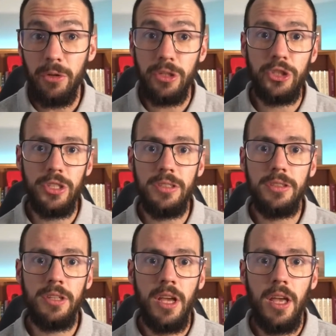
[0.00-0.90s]

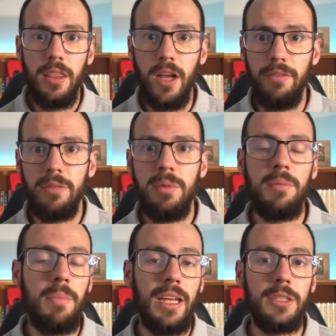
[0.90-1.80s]
Christians. The
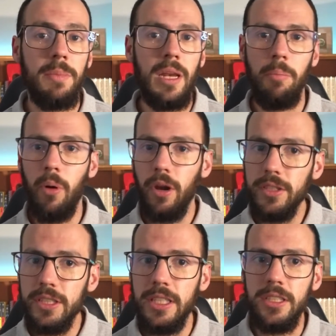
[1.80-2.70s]
government makes many
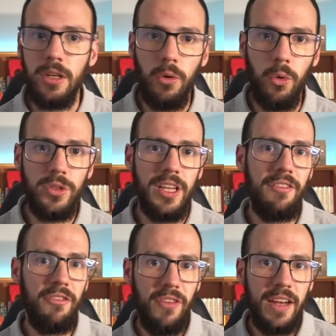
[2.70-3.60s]
policies and laws that
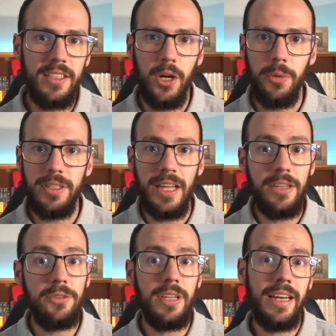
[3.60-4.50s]
affect our
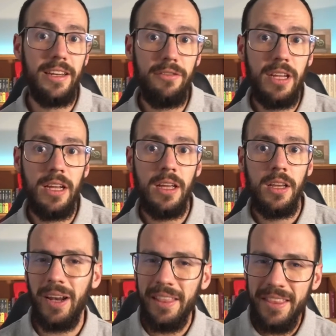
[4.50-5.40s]
day-to-day living.
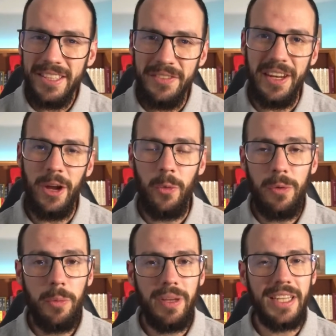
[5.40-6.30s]
While in this video, we
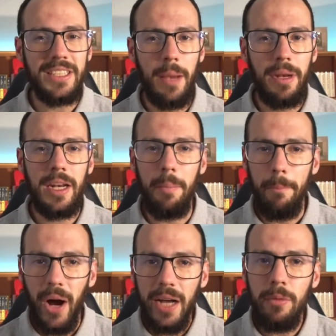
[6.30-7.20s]
will be examining the
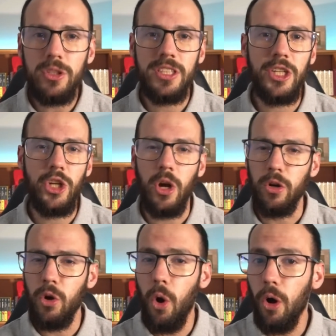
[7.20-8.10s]
Bible's teaching
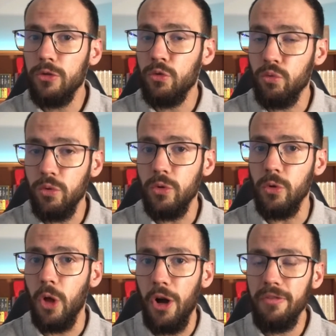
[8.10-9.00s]
on God's
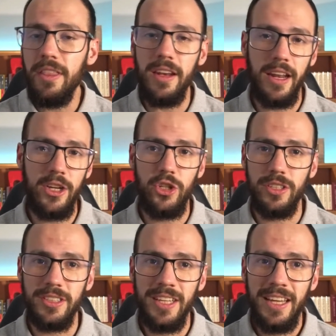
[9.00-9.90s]
rule over the
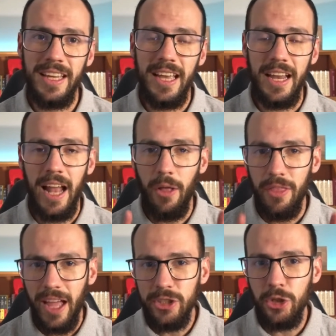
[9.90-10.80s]
nations and how
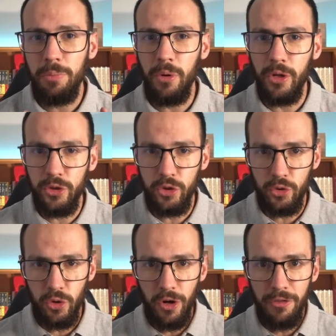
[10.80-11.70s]
that should put a
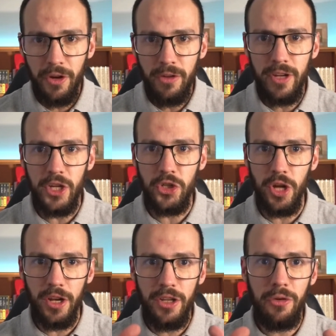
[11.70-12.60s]
strong foundation
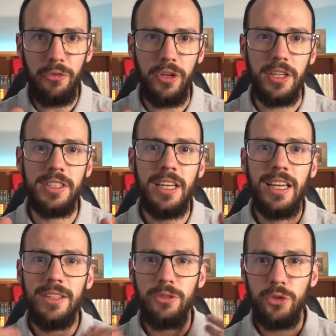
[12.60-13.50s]
under your feet
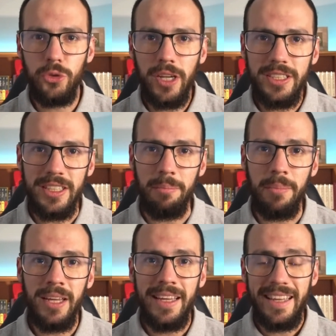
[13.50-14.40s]
to trust
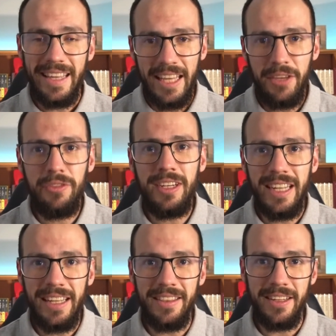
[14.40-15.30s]
Him, even
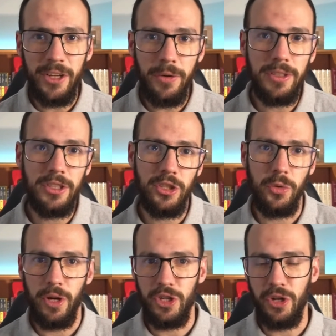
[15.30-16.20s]
in the current
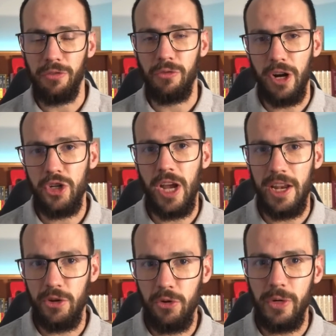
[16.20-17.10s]
situation of Russia
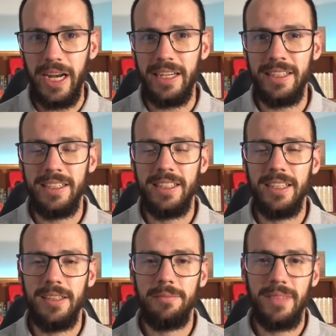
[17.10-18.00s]
and Ukraine.
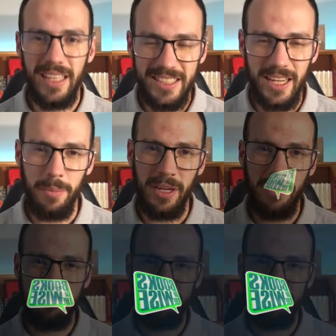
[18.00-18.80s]
It's coming up.